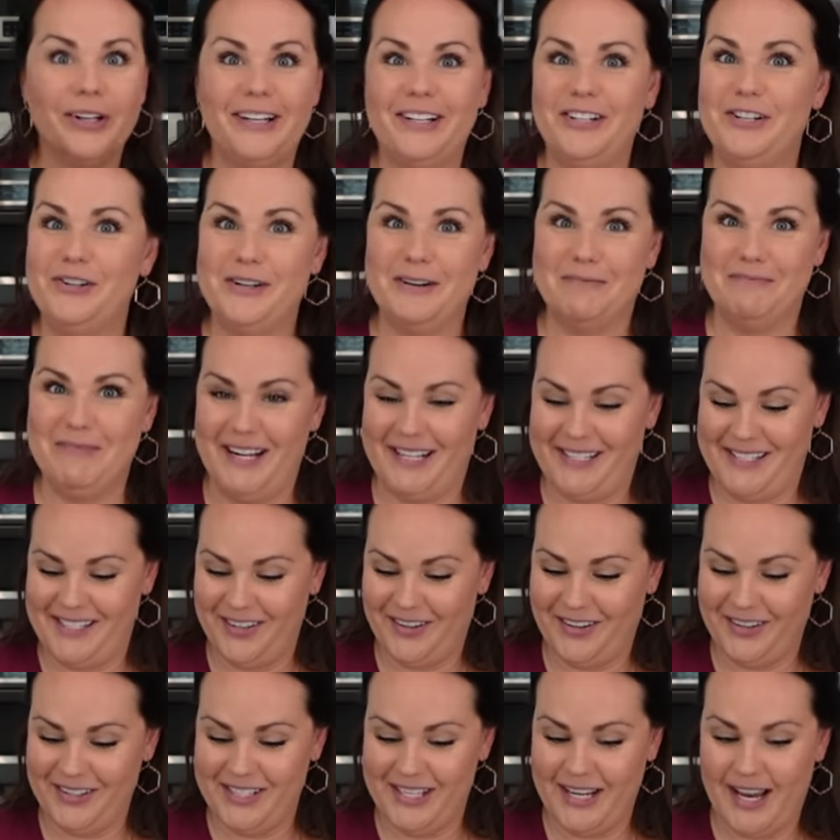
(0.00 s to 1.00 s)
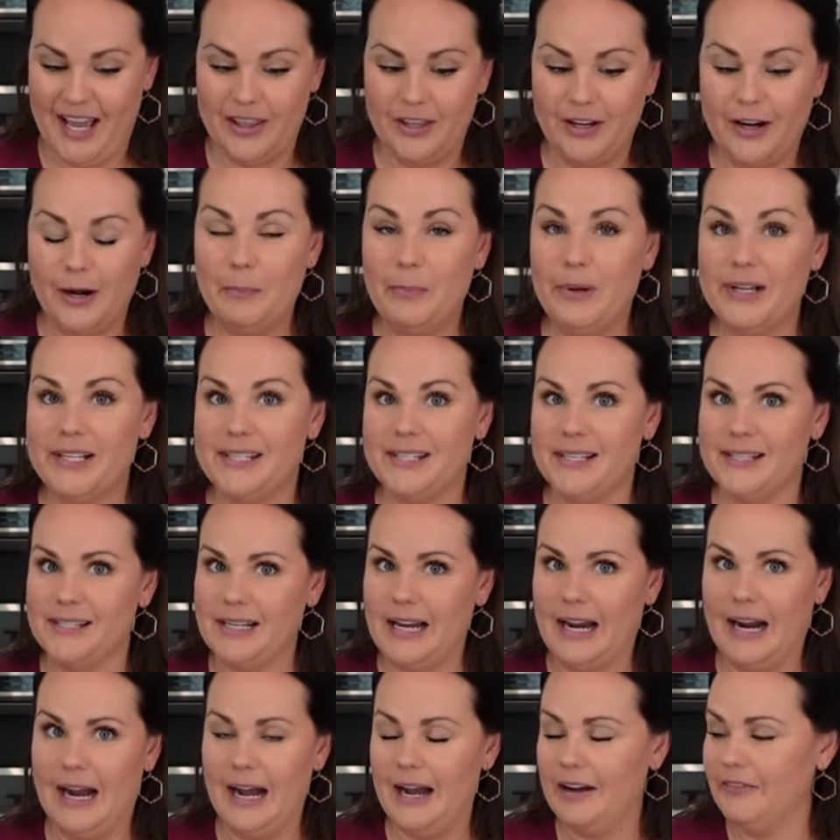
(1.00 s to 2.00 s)
and you can mix it all together, but since
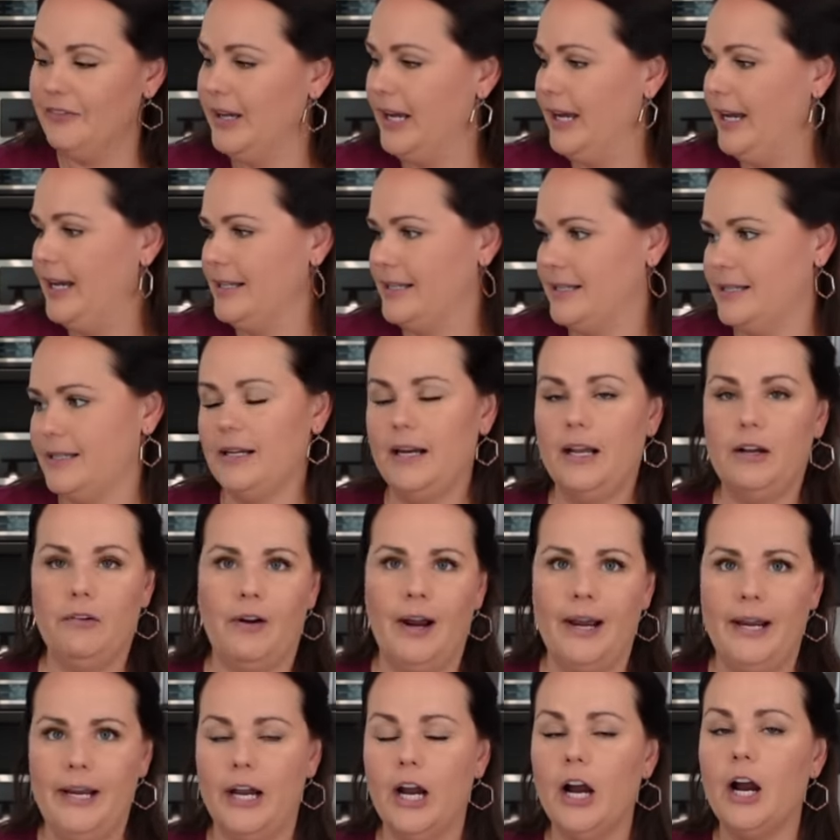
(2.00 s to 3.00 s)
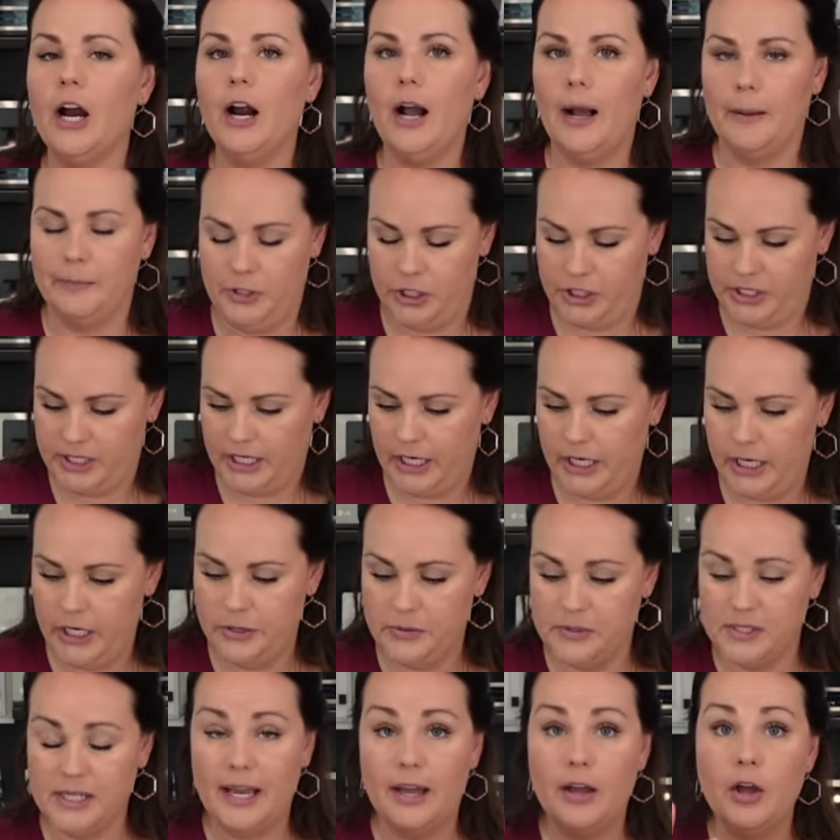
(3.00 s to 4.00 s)
I have it, it's sitting right here, I'm just gonna
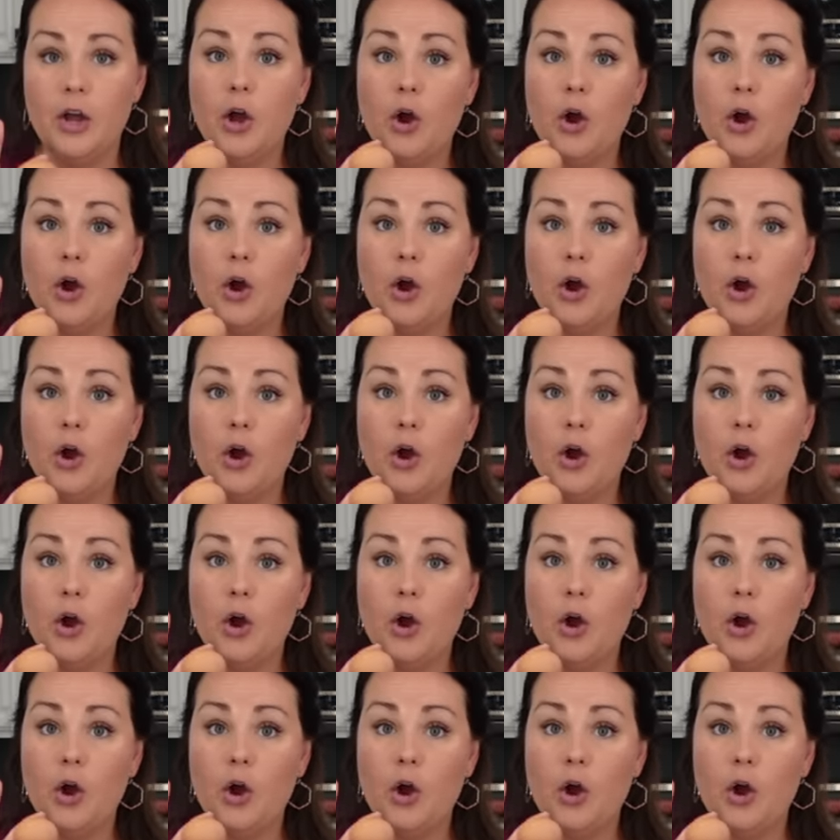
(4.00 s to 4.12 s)
use it.